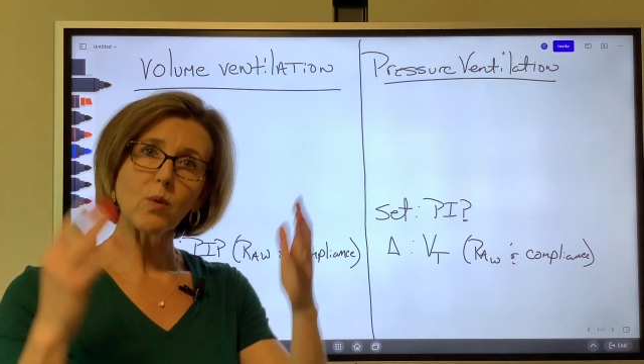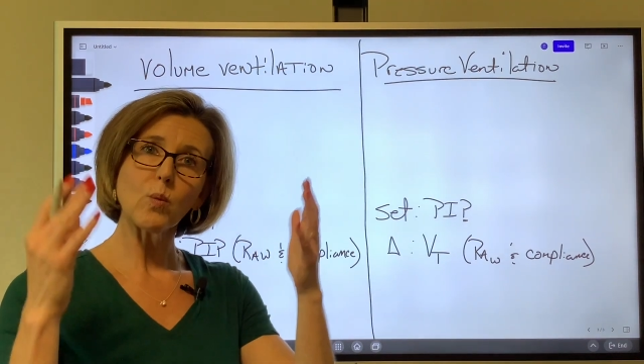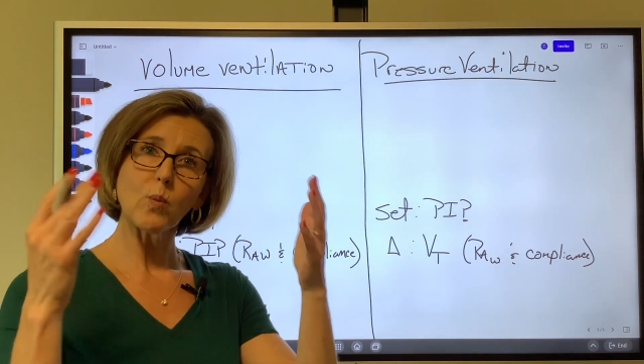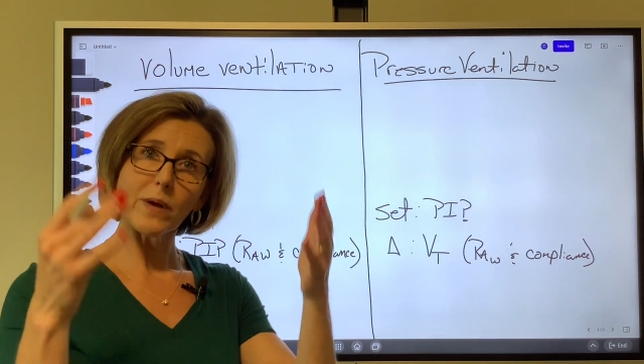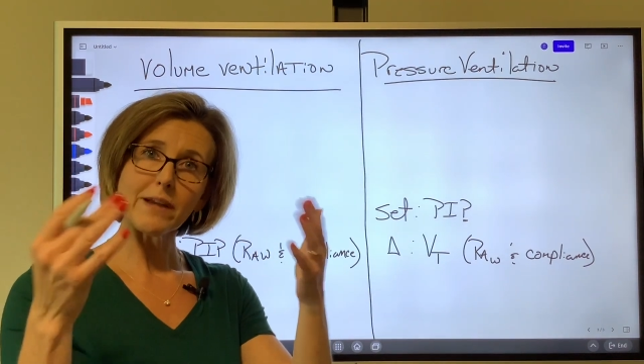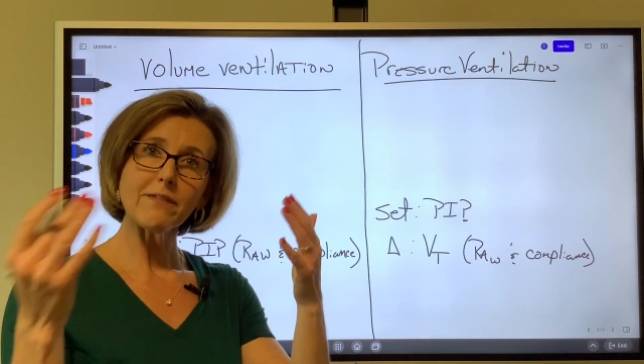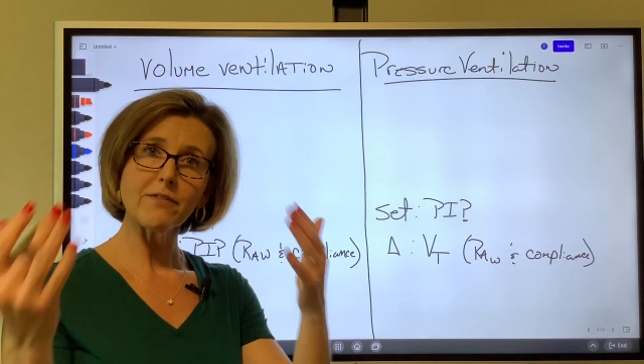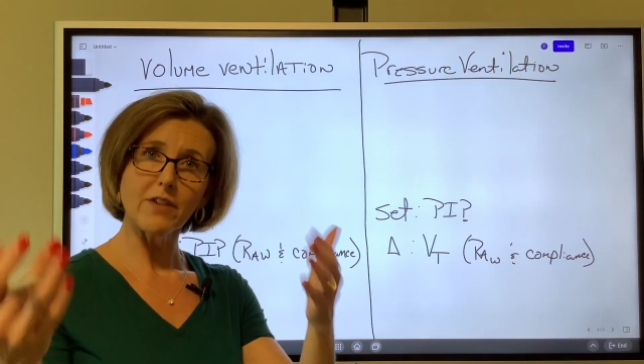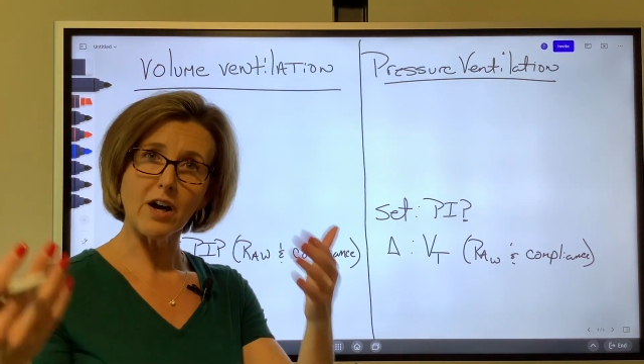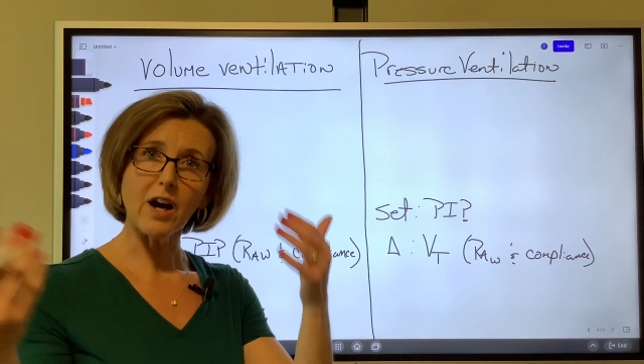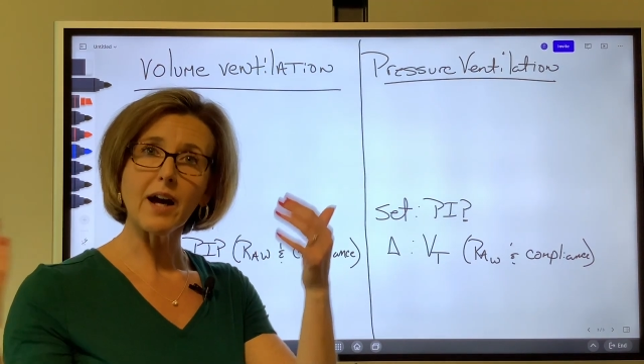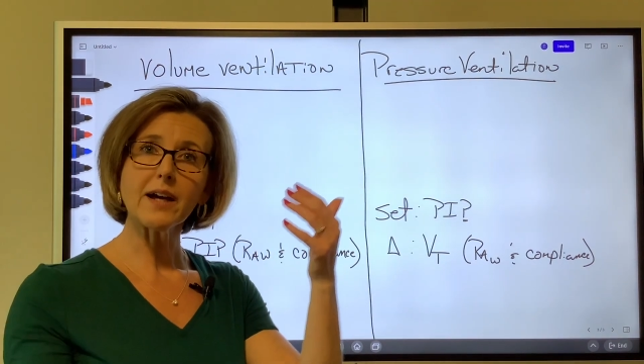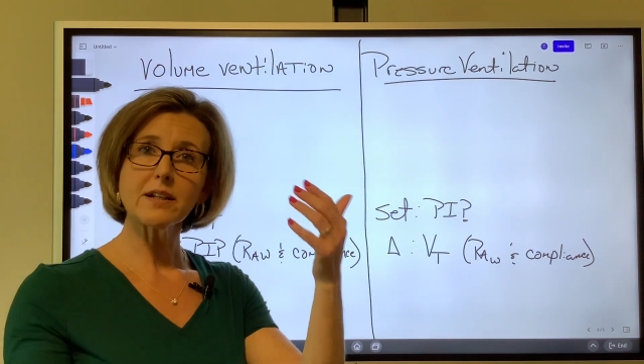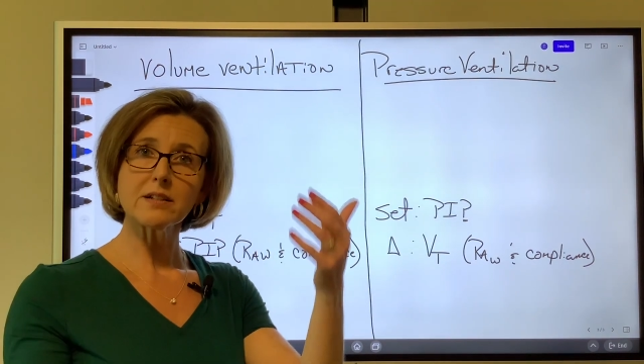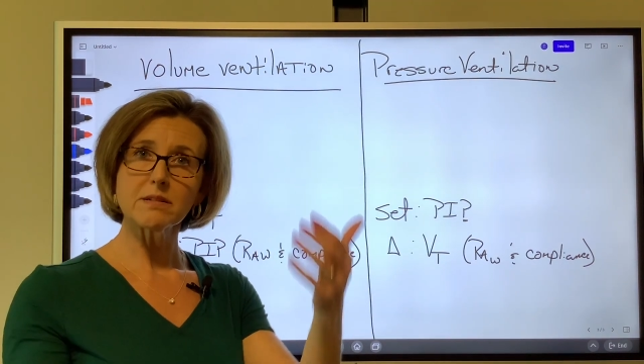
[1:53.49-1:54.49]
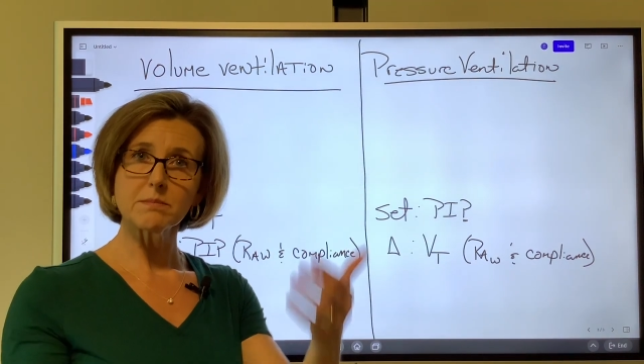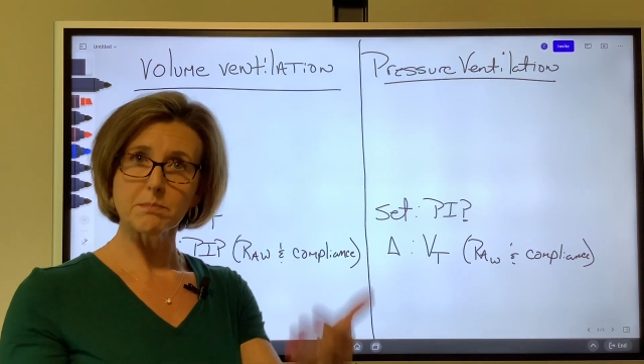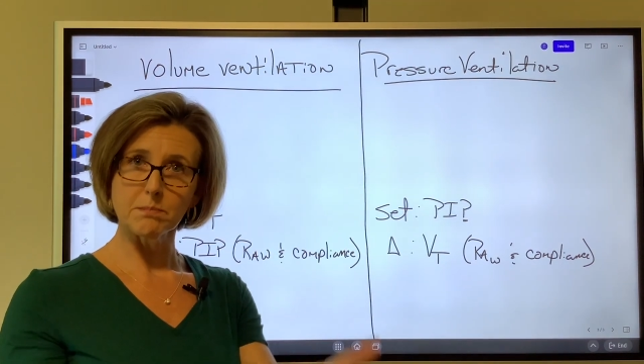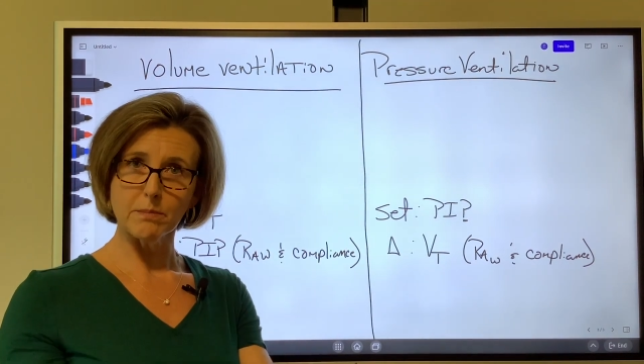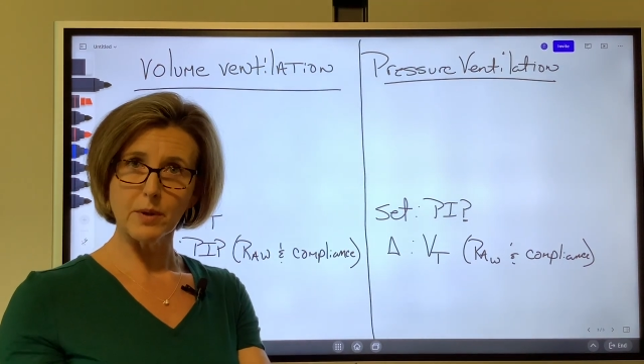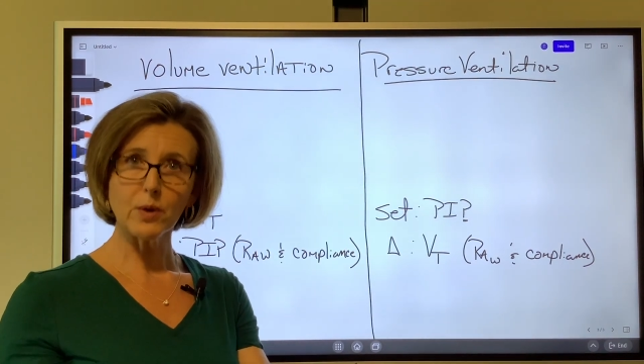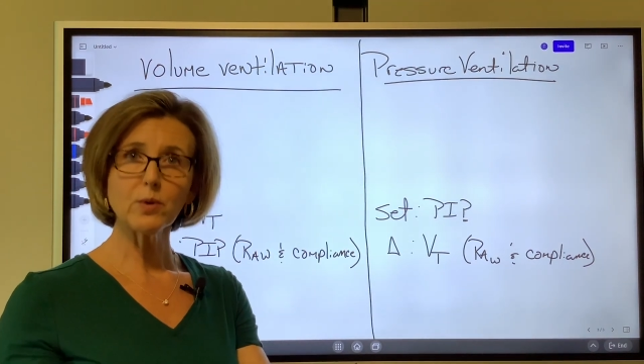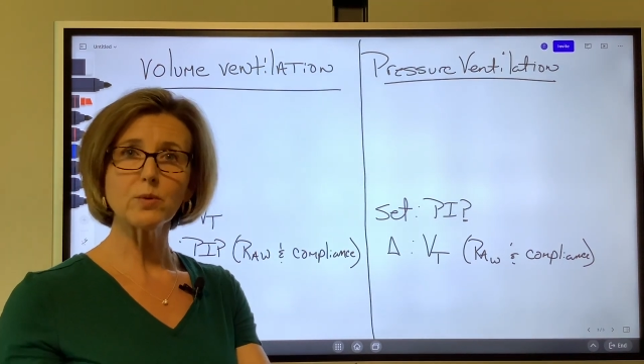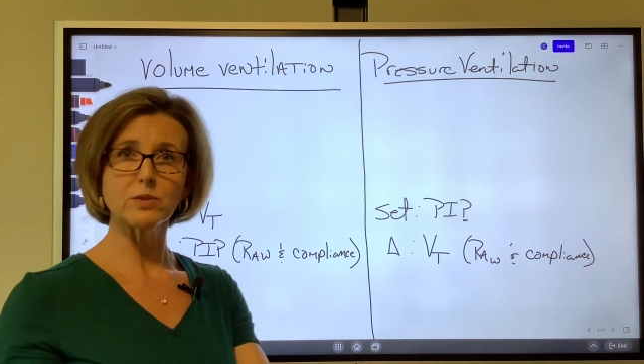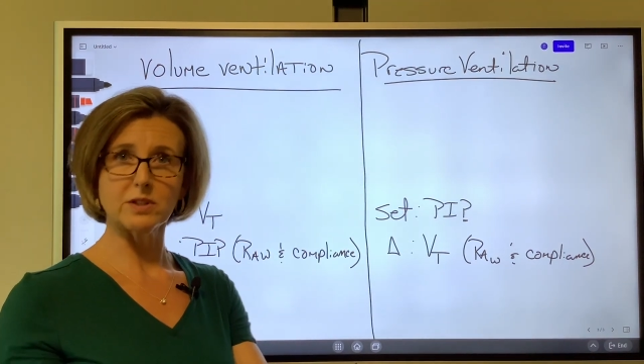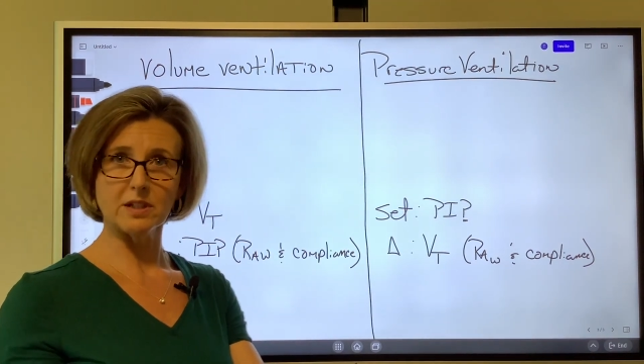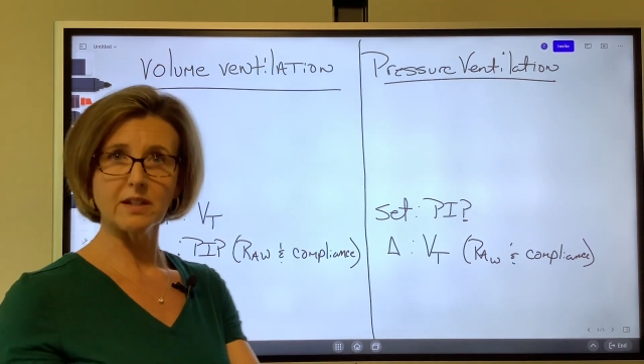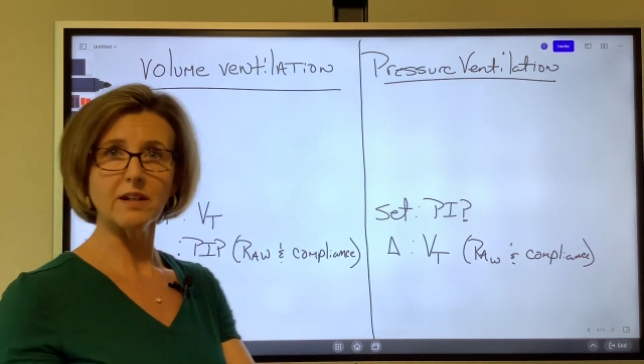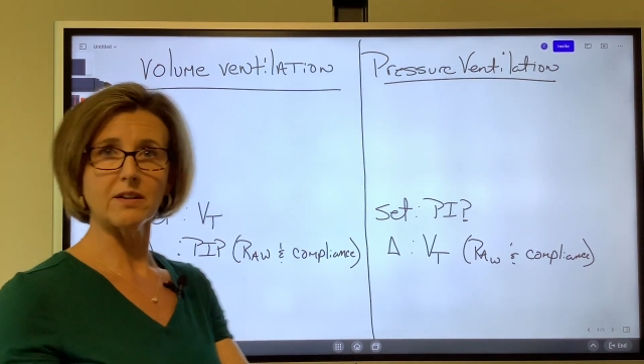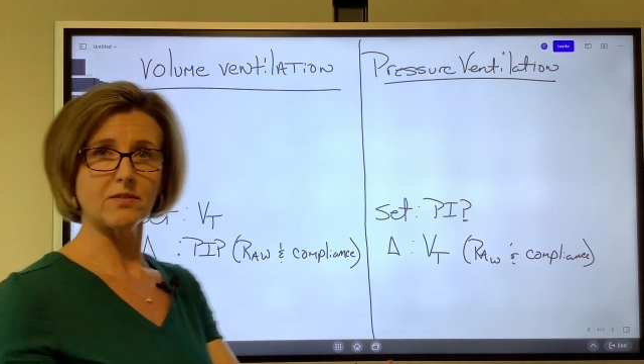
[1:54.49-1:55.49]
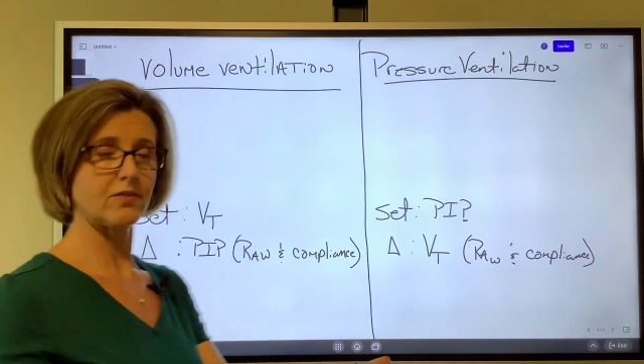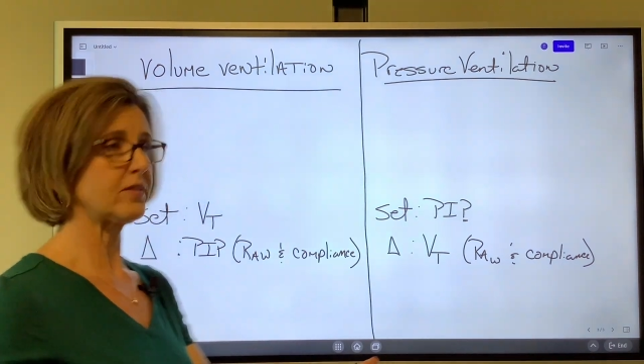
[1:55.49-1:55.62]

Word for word: we've got modes of